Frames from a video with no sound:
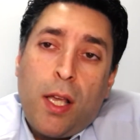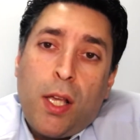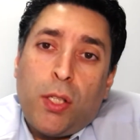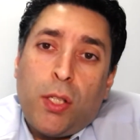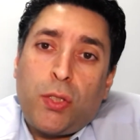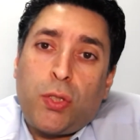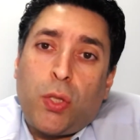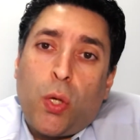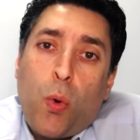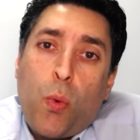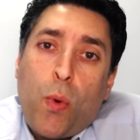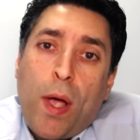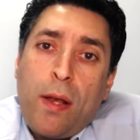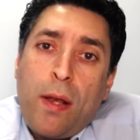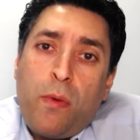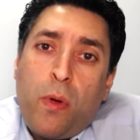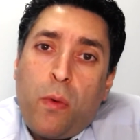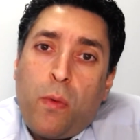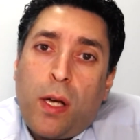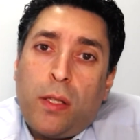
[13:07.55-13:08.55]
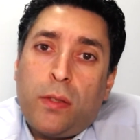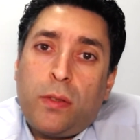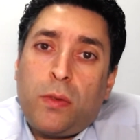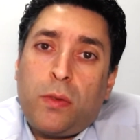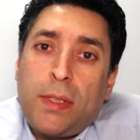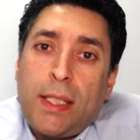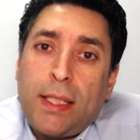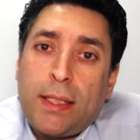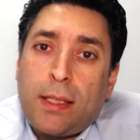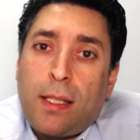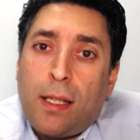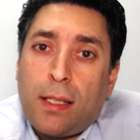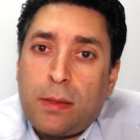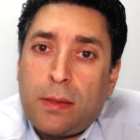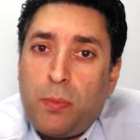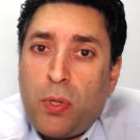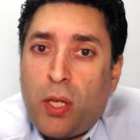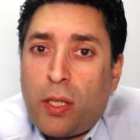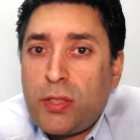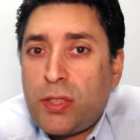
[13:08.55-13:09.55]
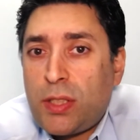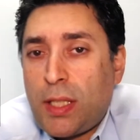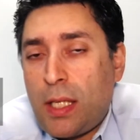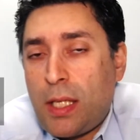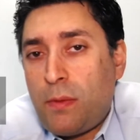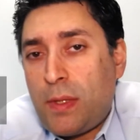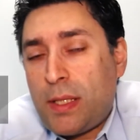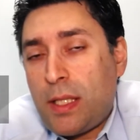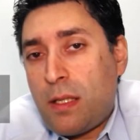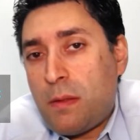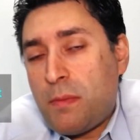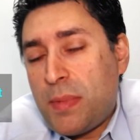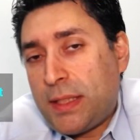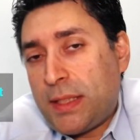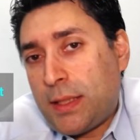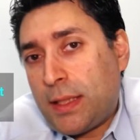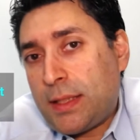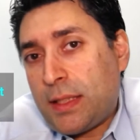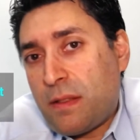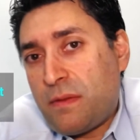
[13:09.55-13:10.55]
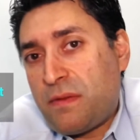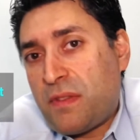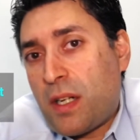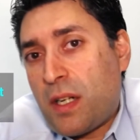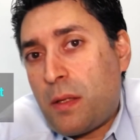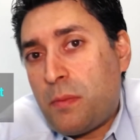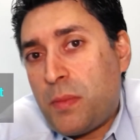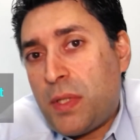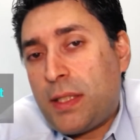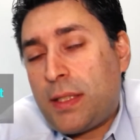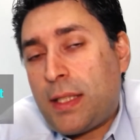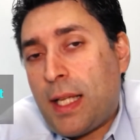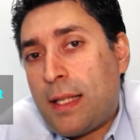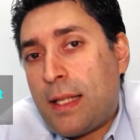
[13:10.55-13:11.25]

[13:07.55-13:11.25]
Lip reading: So when we want to discuss blockchain within a business environment